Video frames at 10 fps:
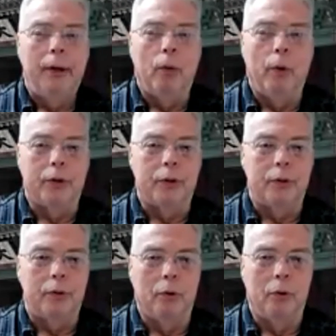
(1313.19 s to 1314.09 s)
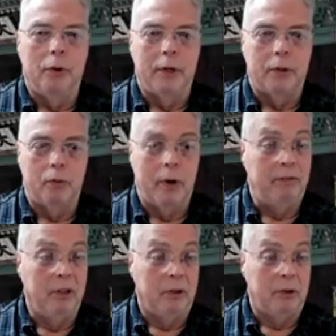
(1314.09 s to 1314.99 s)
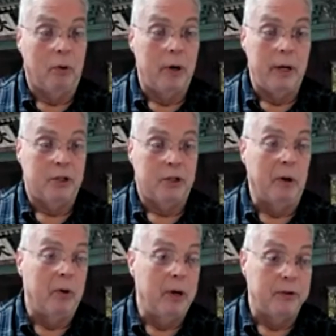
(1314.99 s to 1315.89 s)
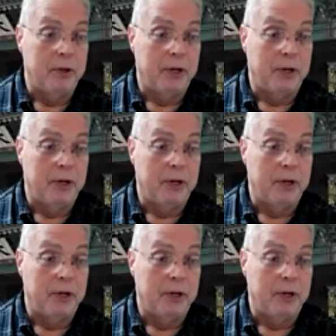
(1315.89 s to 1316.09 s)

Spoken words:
was through this revelatory experience